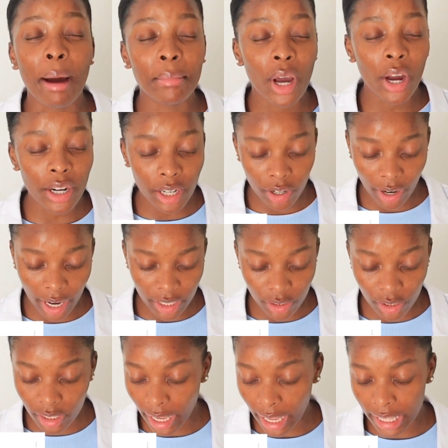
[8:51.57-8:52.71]
I'm not gonna cry
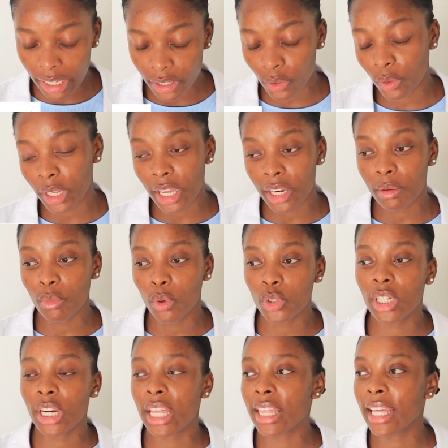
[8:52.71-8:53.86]
today, Heather. Don't get
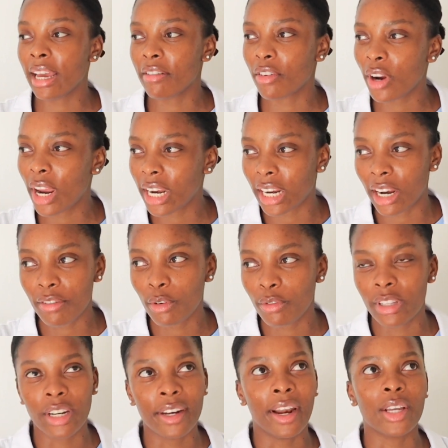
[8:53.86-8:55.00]
emotional. I think I've cried enough
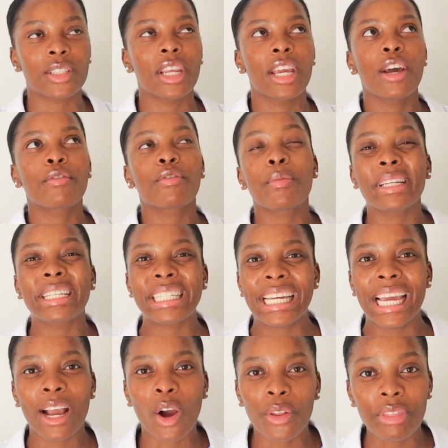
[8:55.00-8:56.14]
over the last, from the
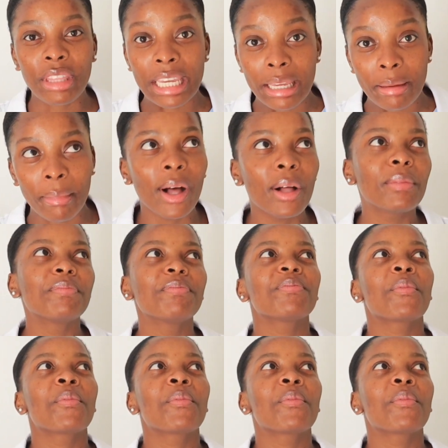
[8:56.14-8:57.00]
day I got the email.